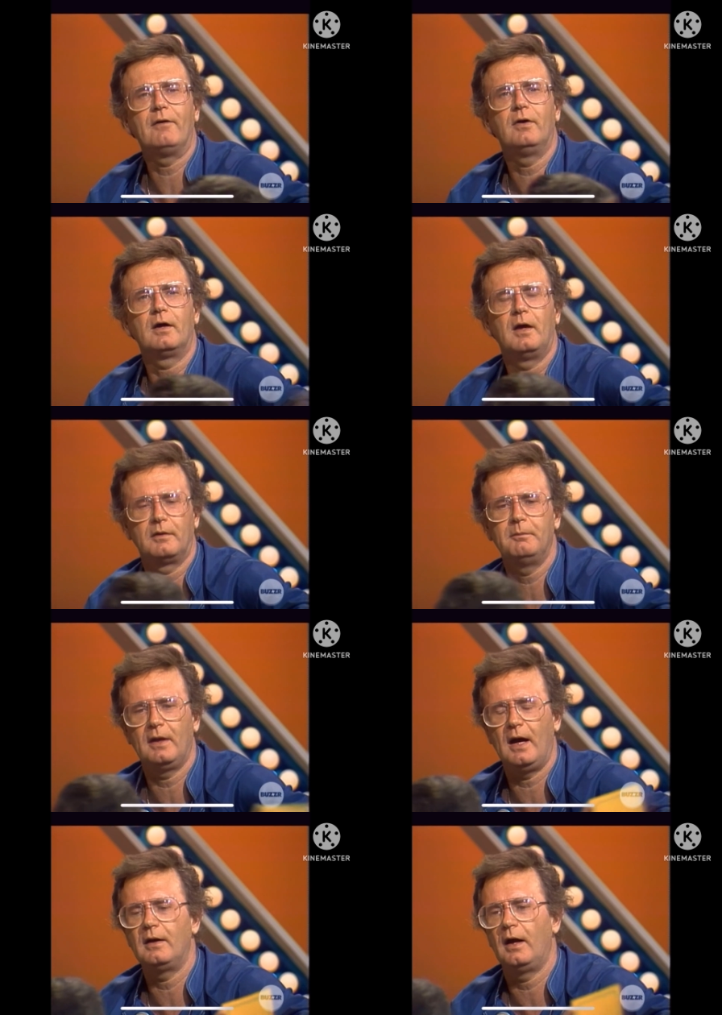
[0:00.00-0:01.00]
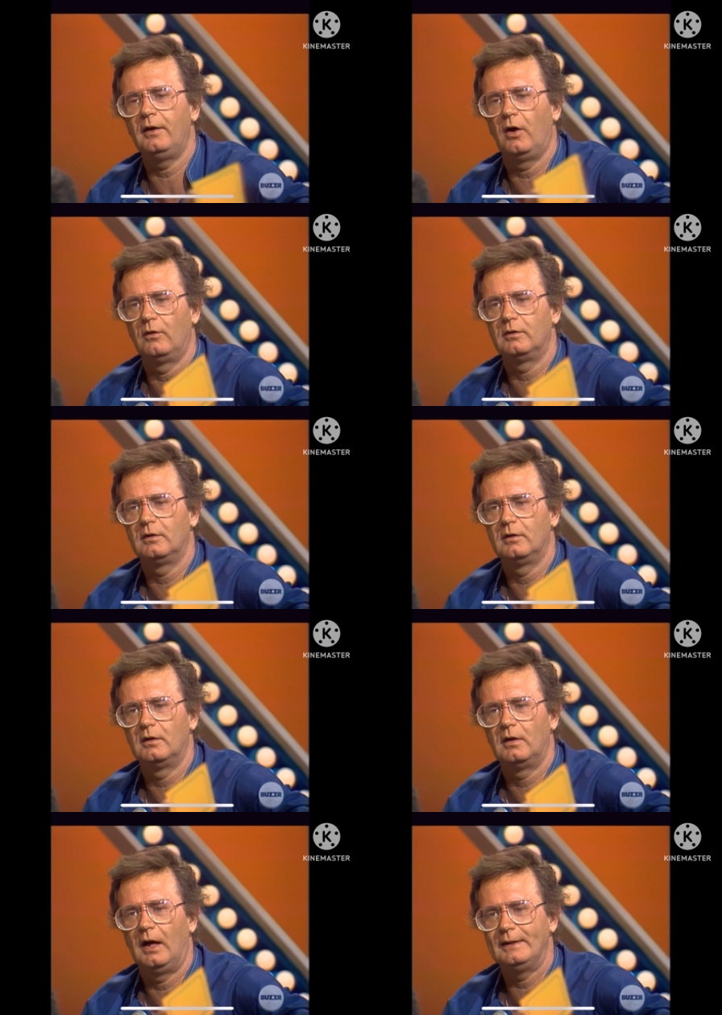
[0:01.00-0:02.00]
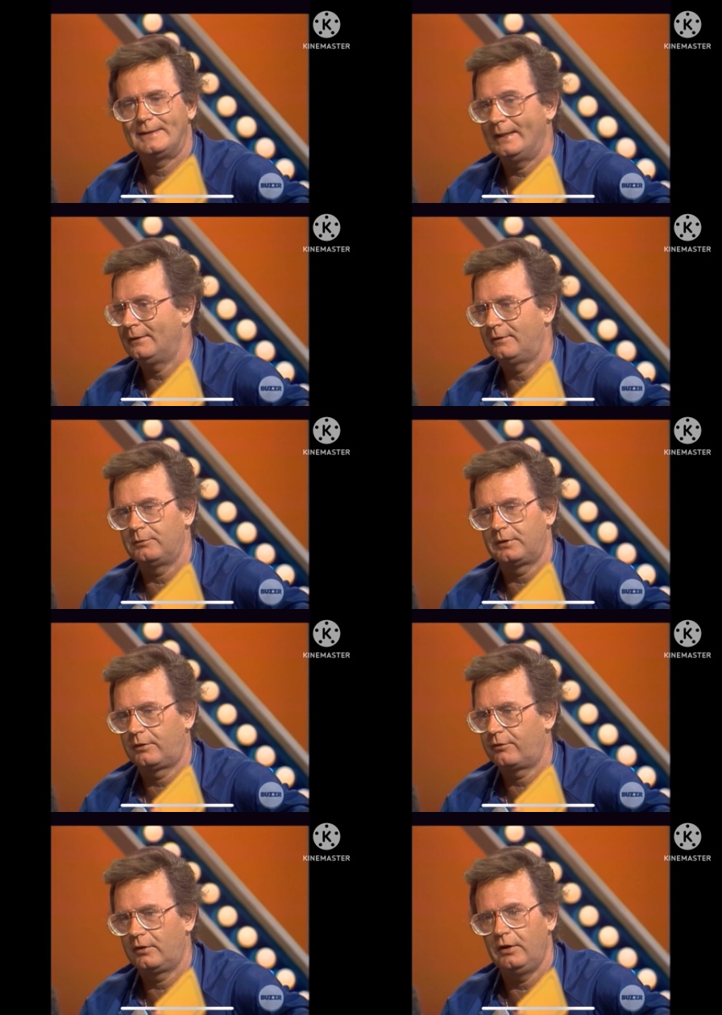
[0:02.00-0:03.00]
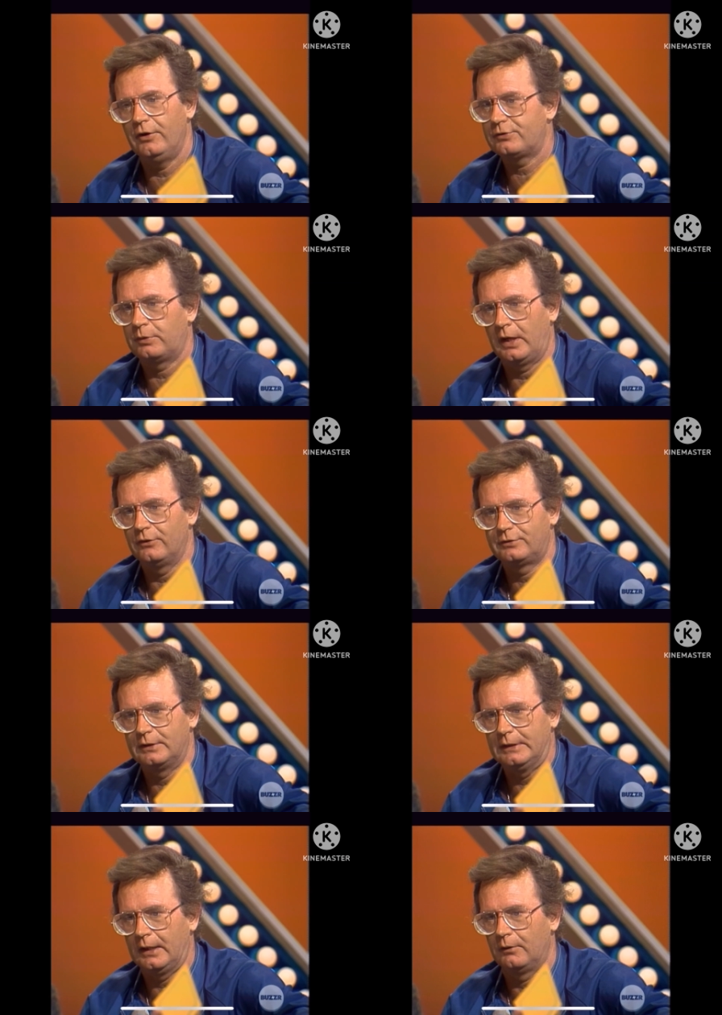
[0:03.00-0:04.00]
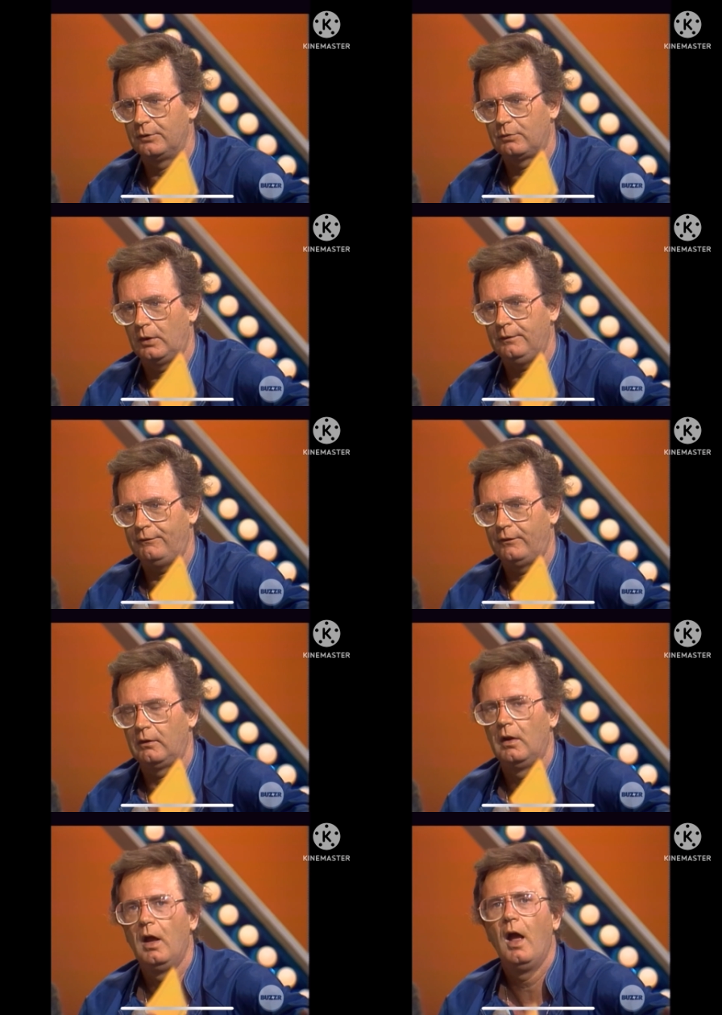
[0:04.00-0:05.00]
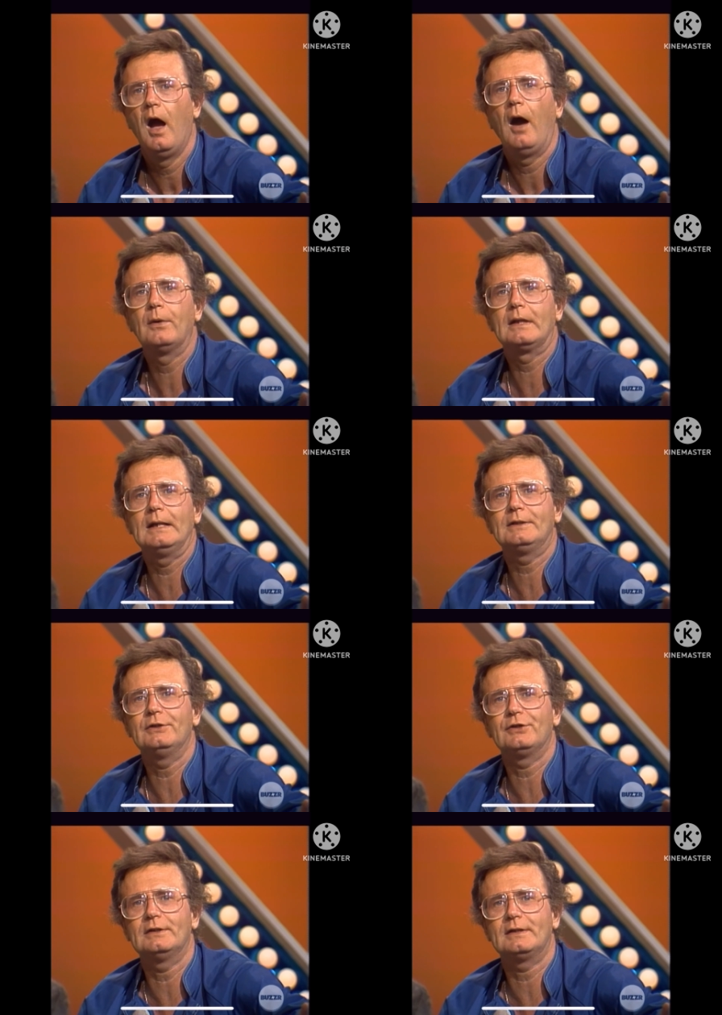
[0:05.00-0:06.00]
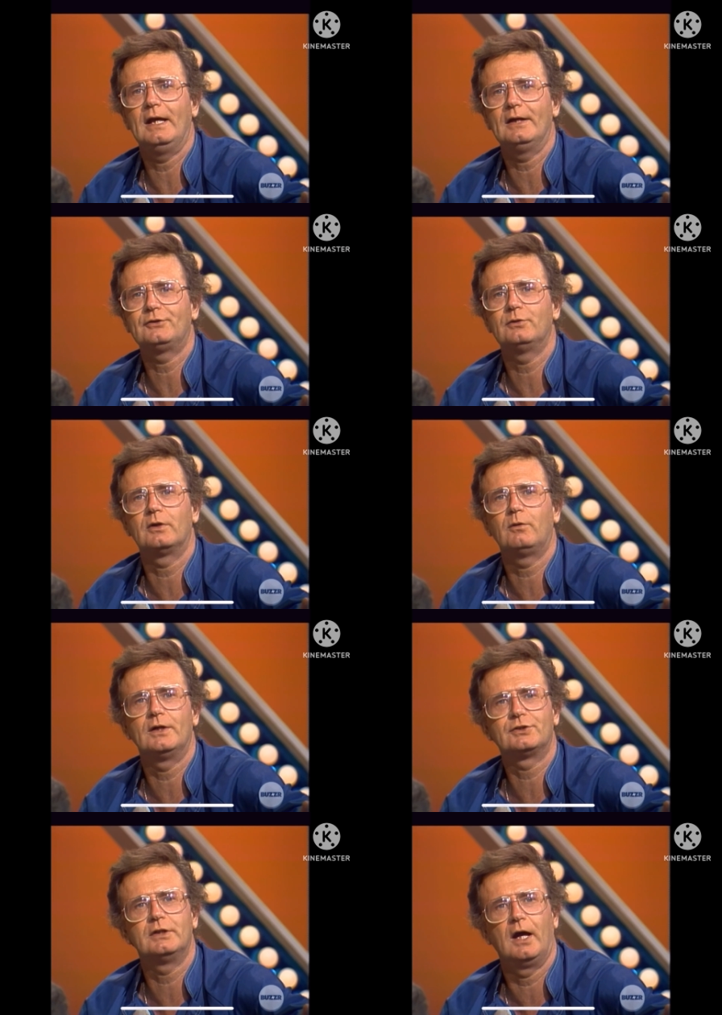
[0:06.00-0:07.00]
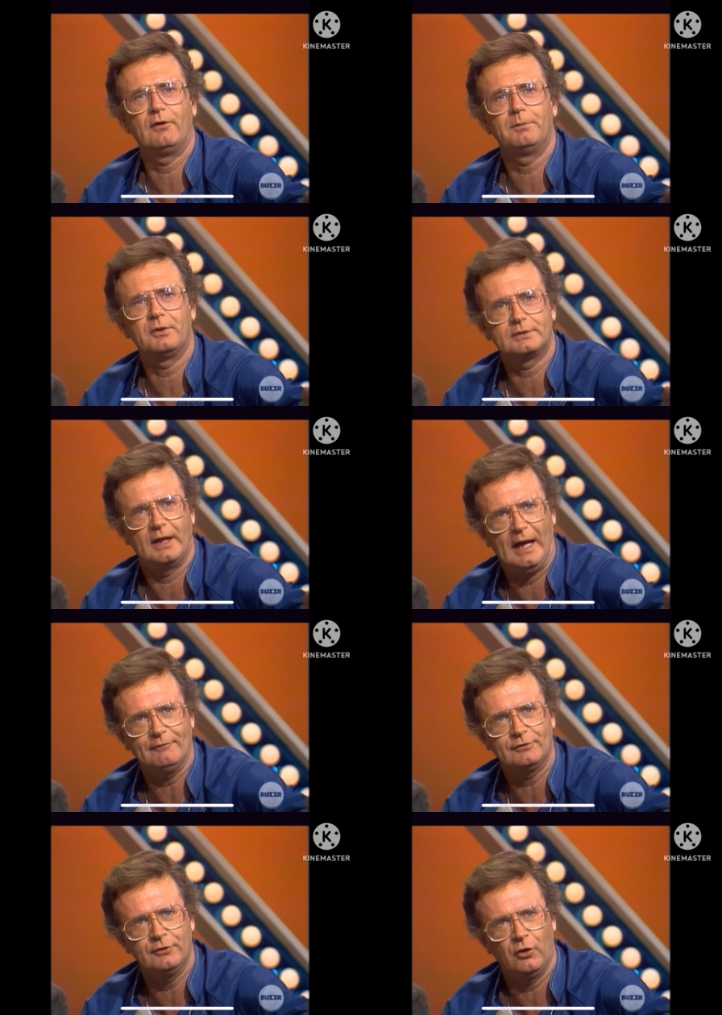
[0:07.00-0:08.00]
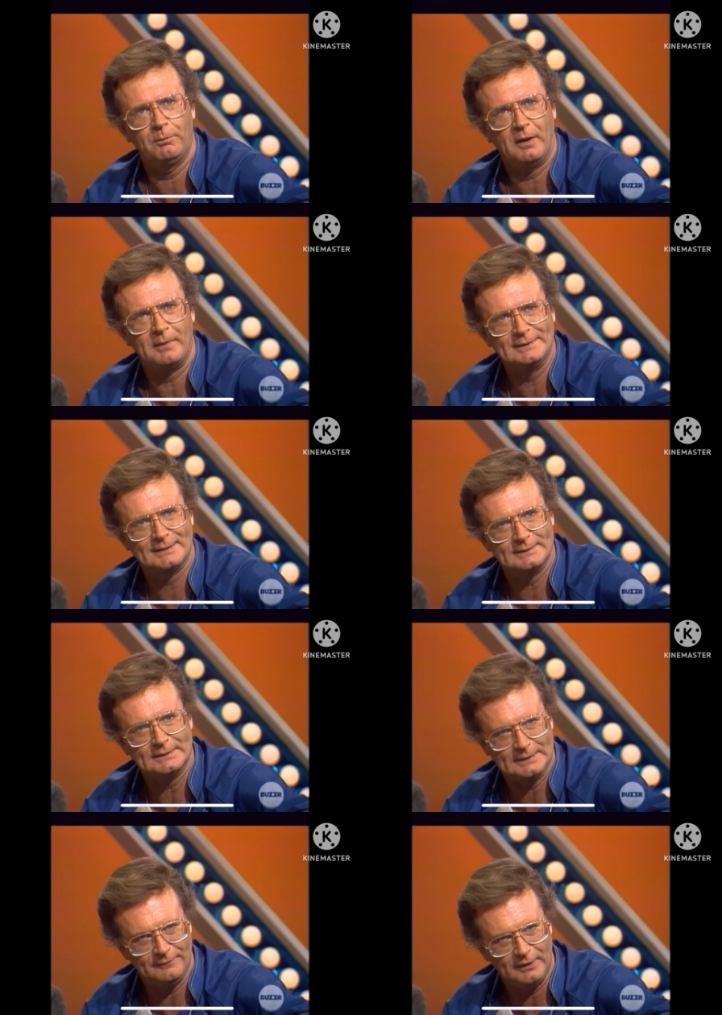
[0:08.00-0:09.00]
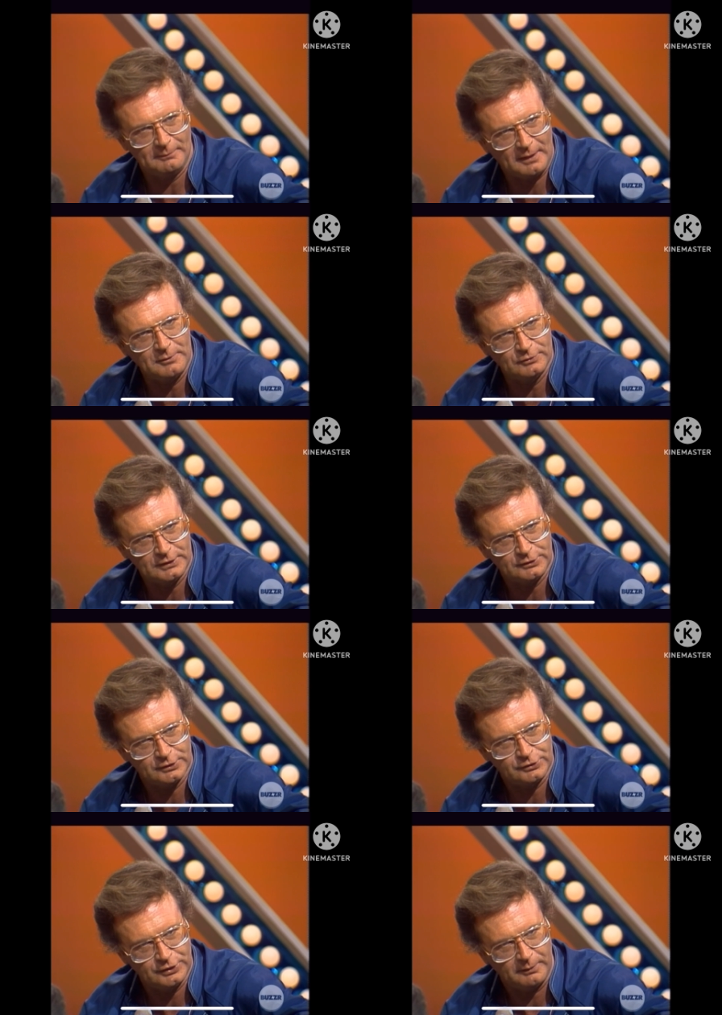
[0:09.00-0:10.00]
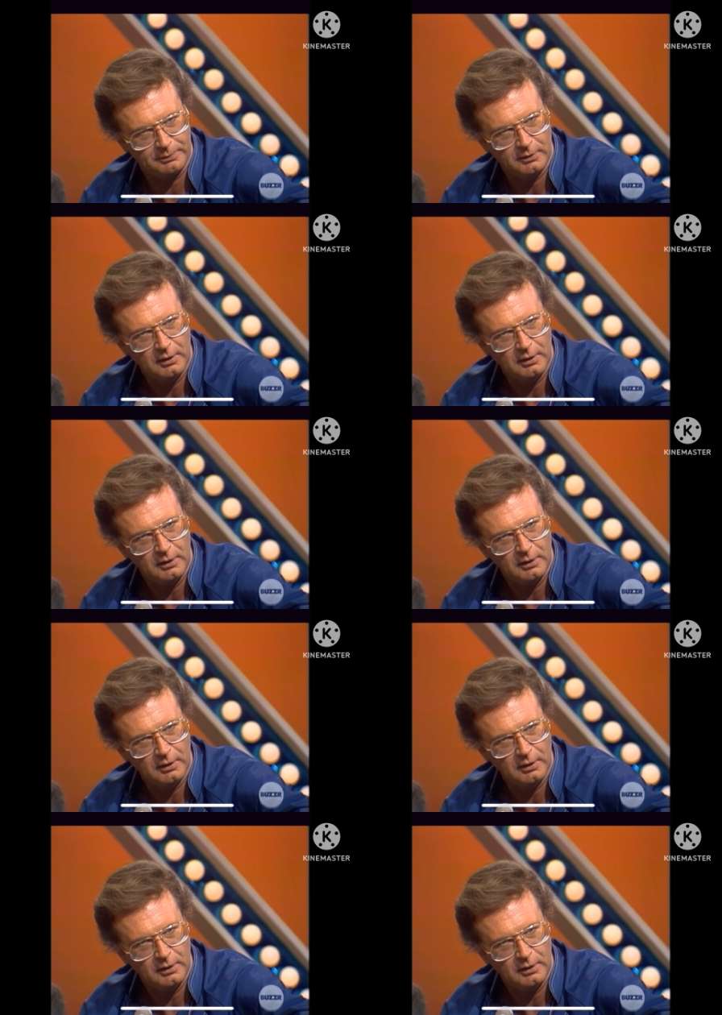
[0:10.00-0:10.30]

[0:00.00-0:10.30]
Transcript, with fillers: wrote, he dinged. I, I, know. I dinged the, years when I used to ding. It was wonderful. Really? I would like to just ask you a question, Ira, because I have to know about my sensitivity and my musicianship.